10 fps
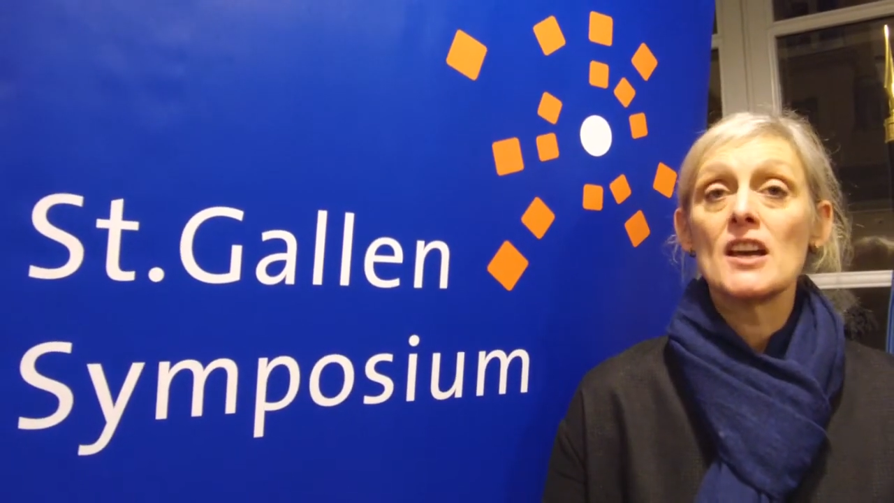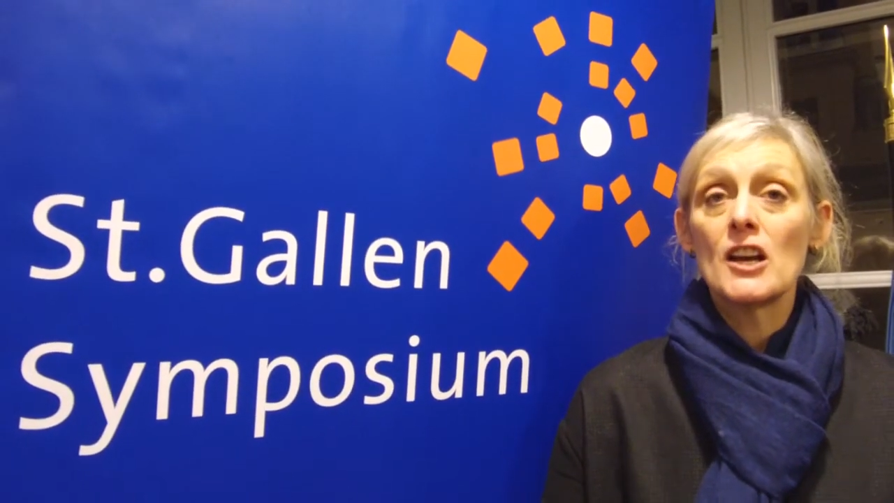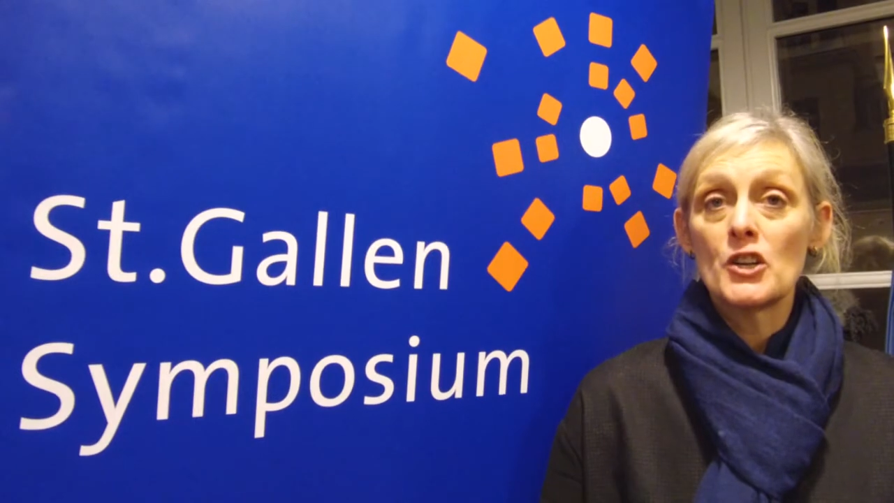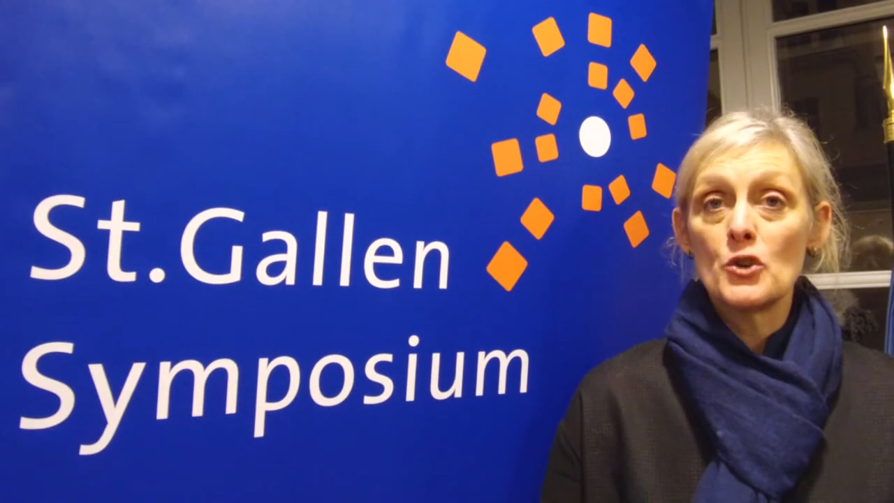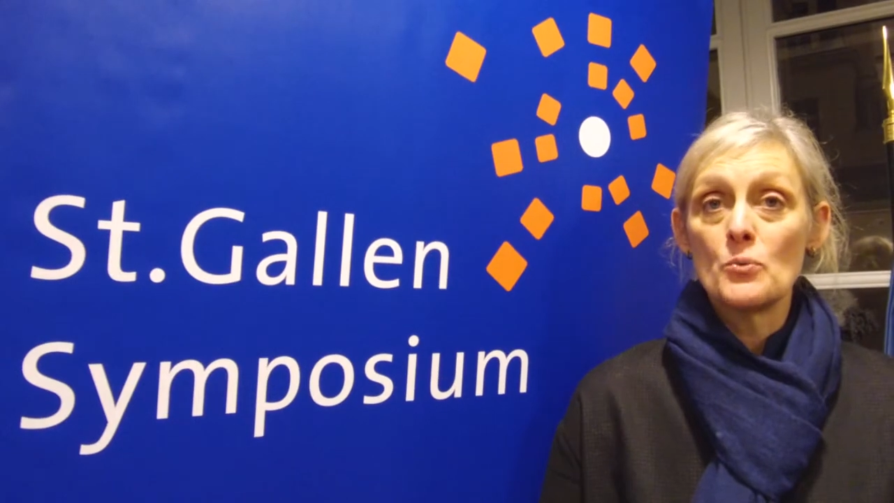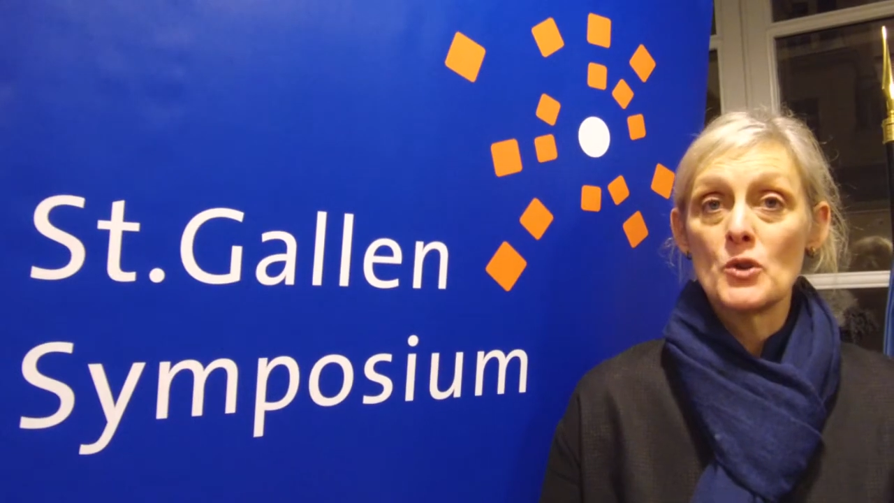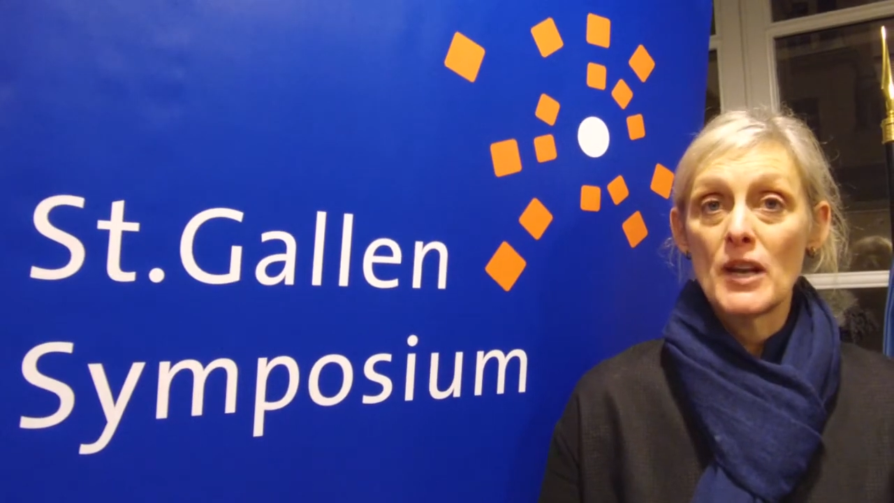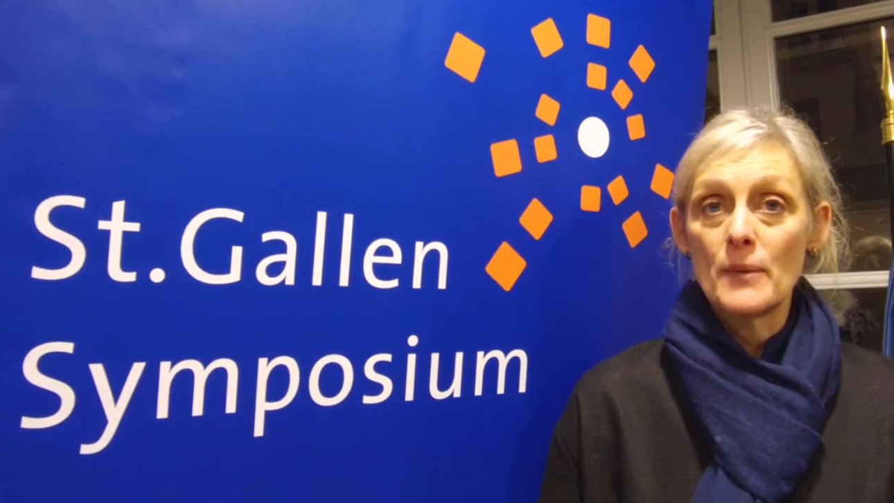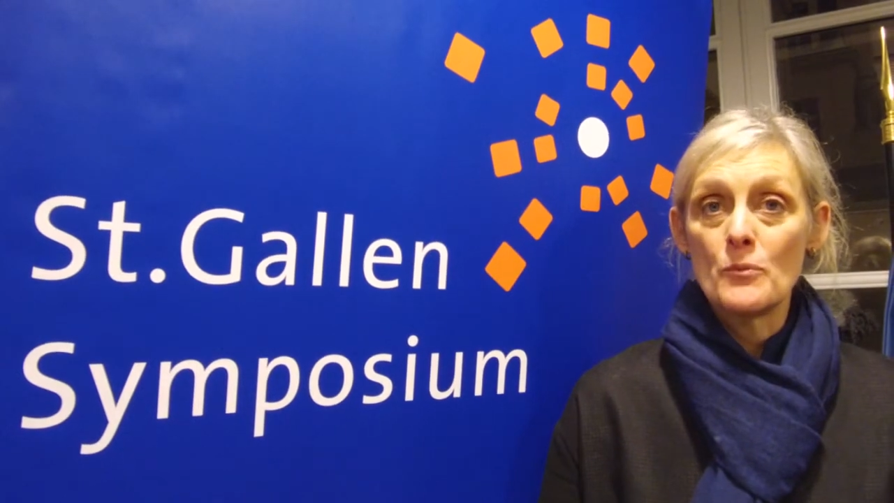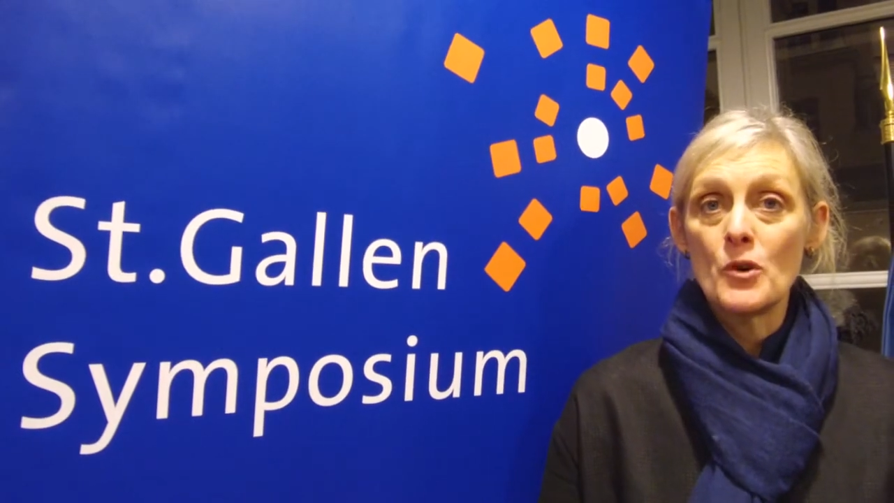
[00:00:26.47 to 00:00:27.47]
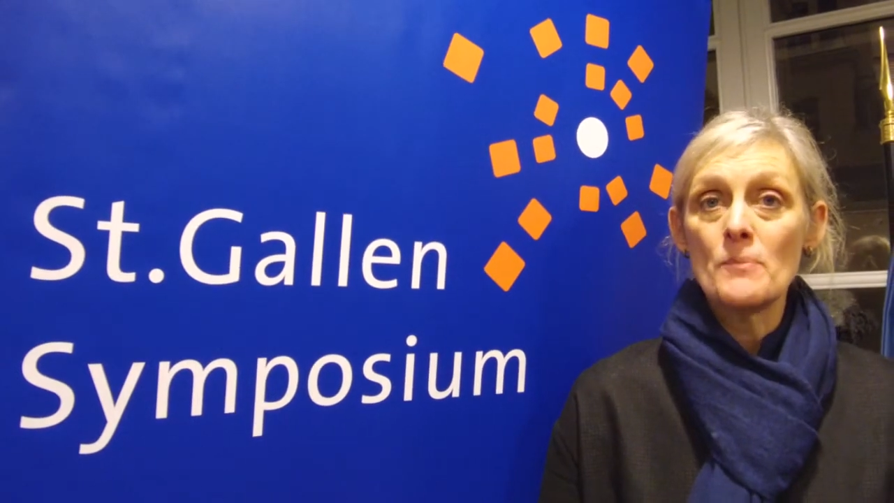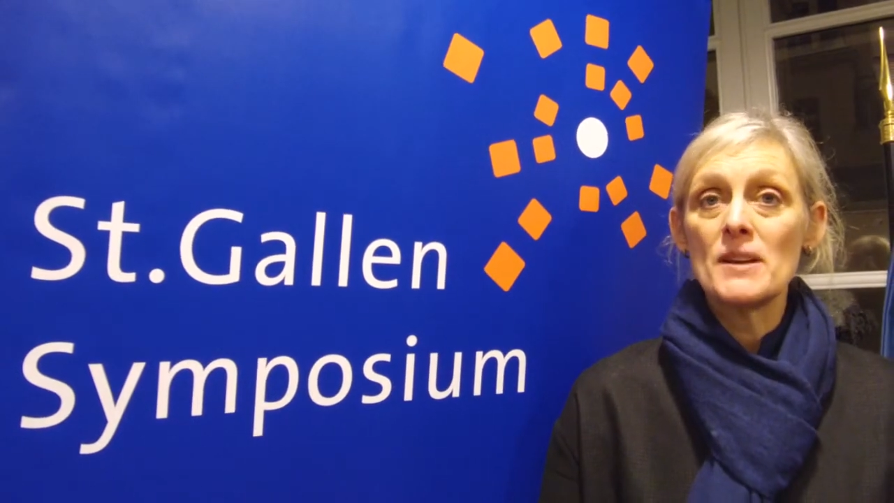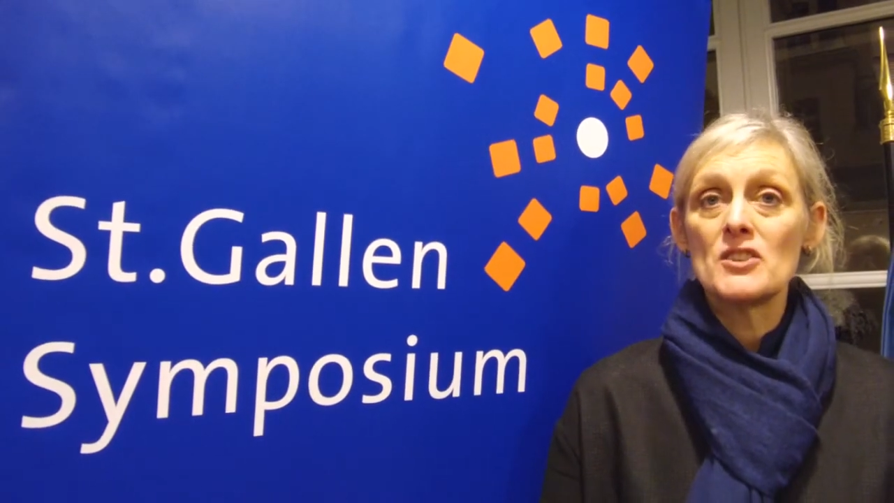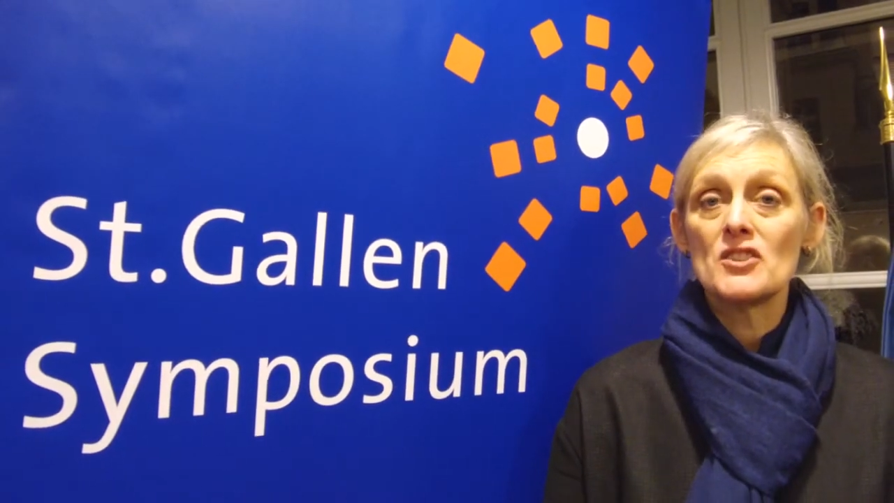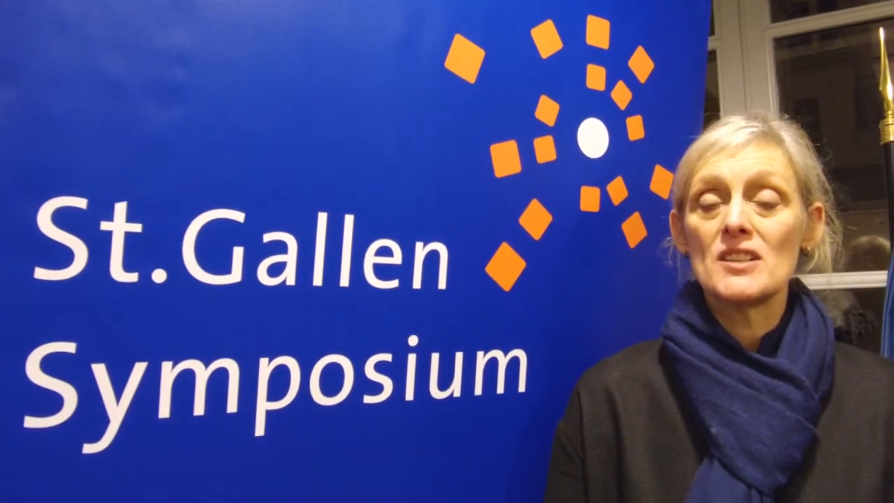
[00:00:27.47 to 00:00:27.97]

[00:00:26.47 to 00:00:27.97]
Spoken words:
accumulate more pension